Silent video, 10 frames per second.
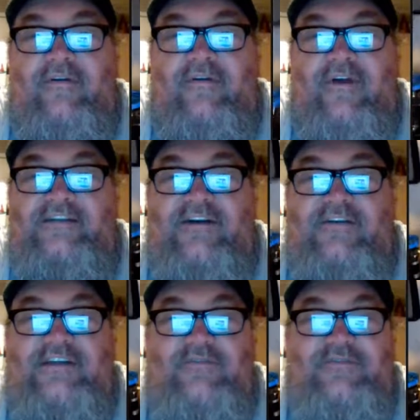I saw
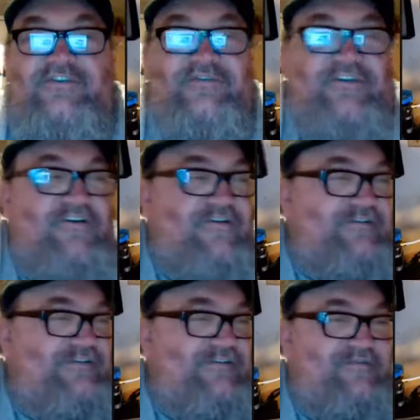T was using
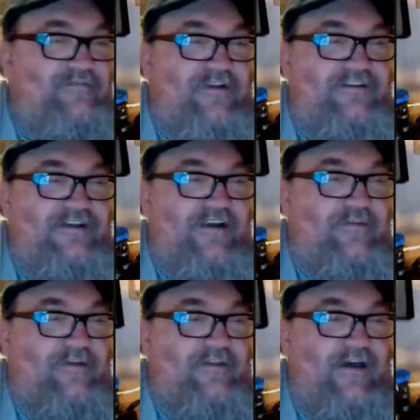hers. I was pretty excited
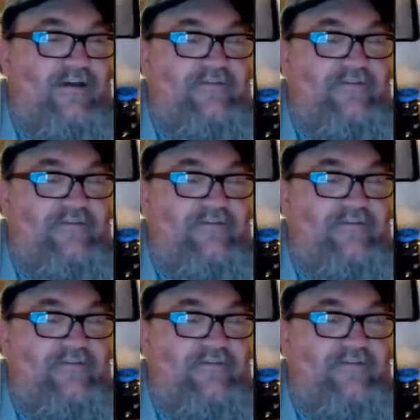about that.